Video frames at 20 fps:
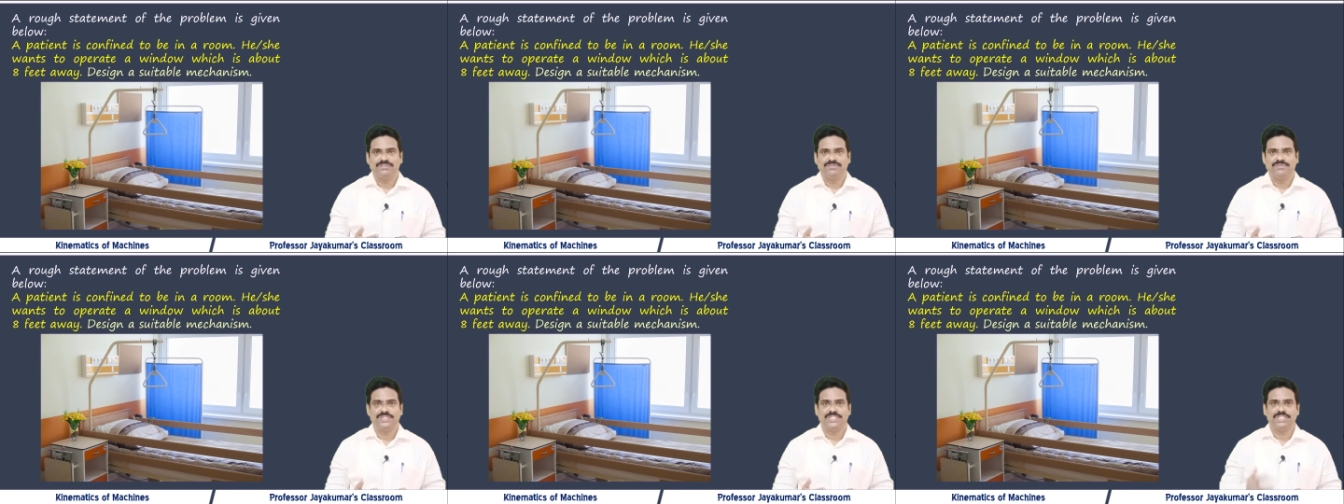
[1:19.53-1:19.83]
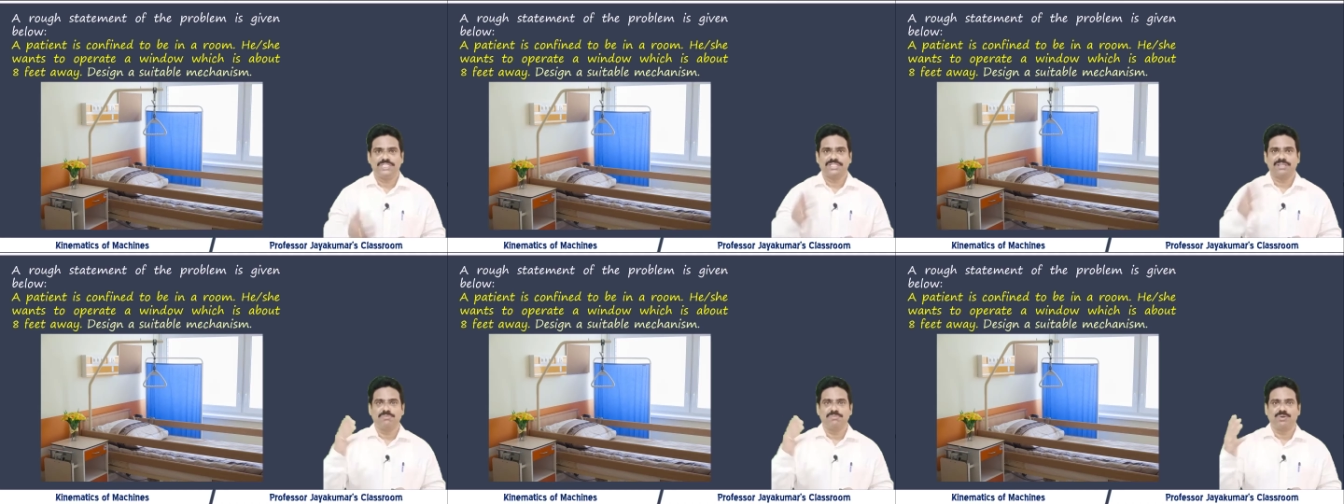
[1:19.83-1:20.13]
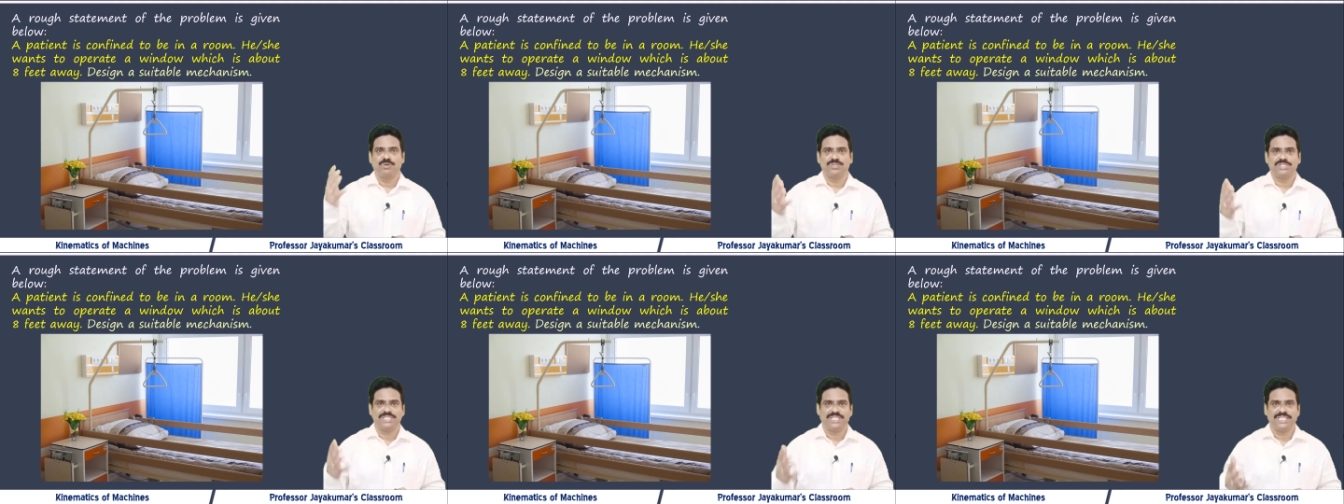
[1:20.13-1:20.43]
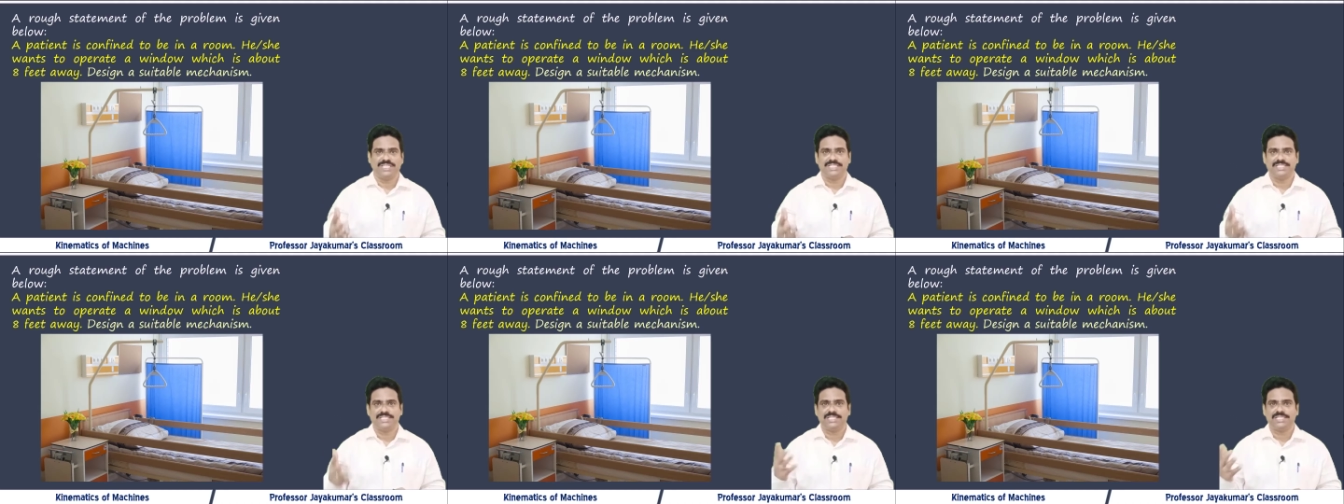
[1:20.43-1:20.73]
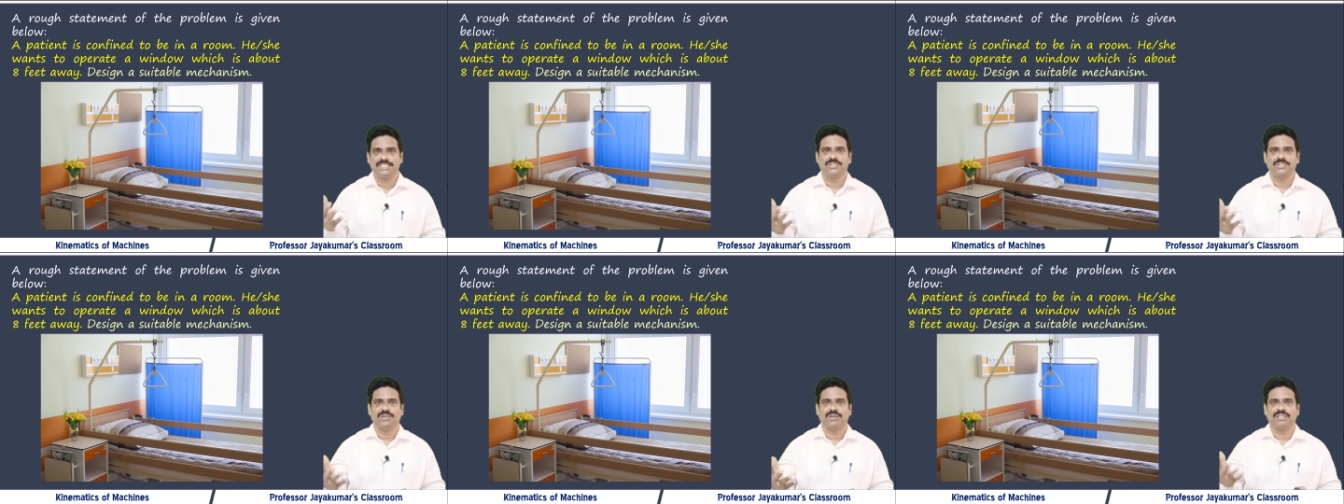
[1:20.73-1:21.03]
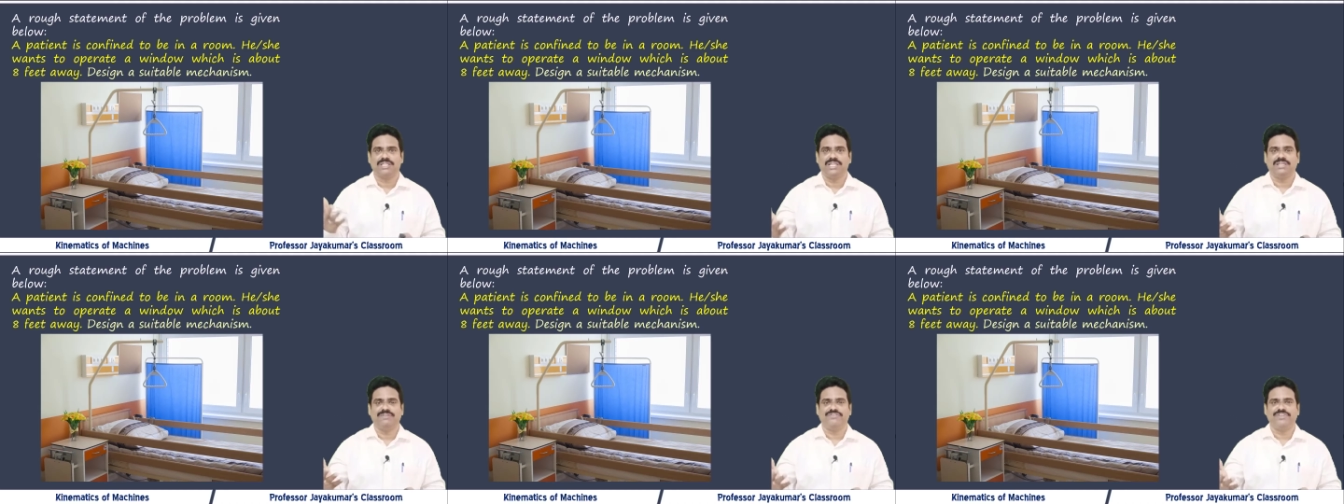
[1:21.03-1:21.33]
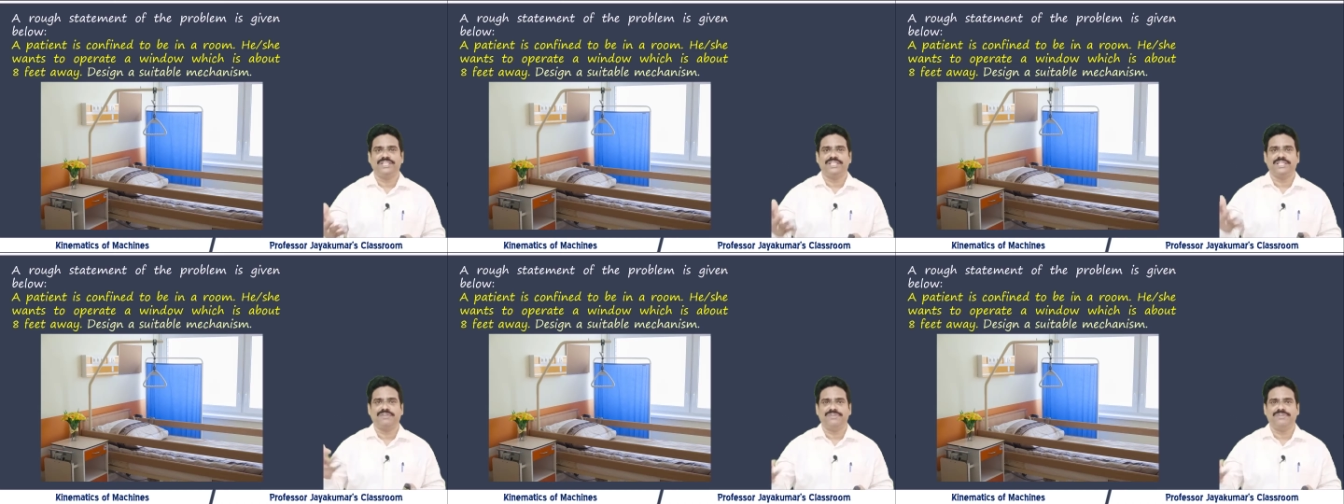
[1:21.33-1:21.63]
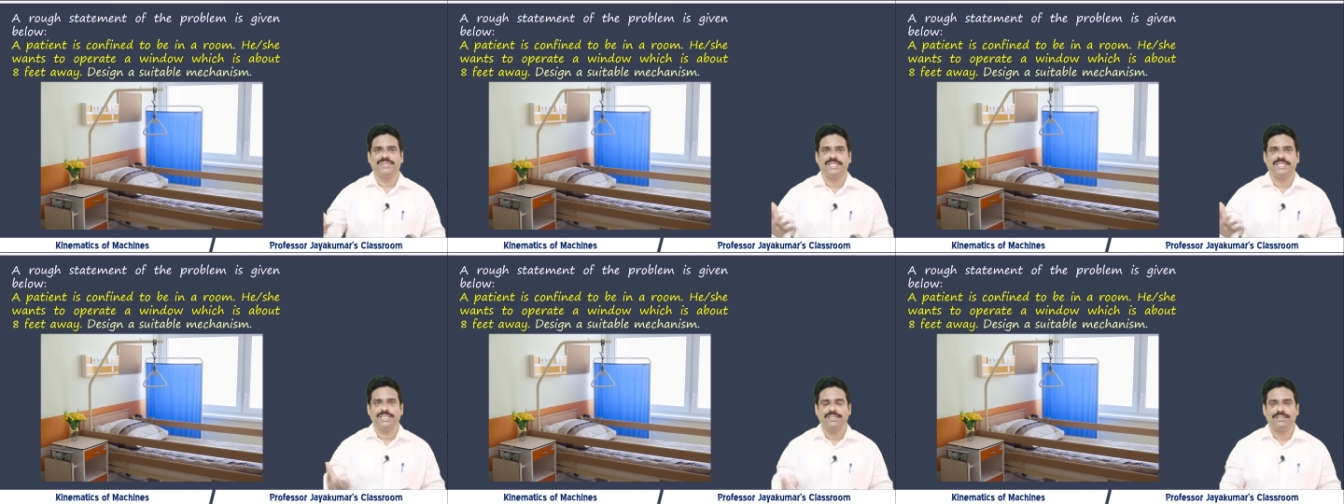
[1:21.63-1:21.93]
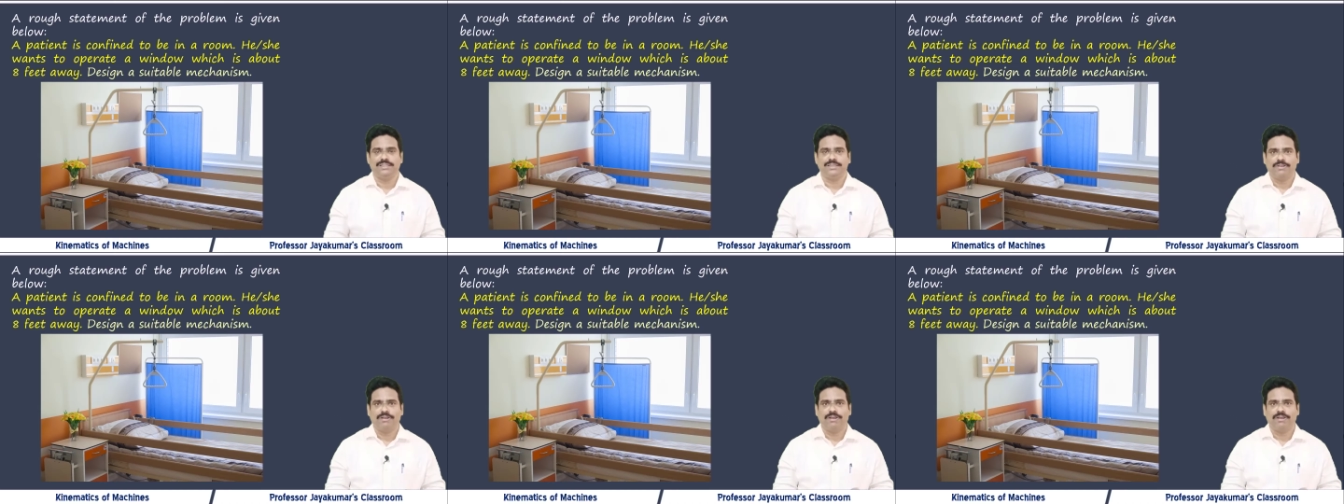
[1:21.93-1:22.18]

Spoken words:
which is about, say, 6 or 8 feet away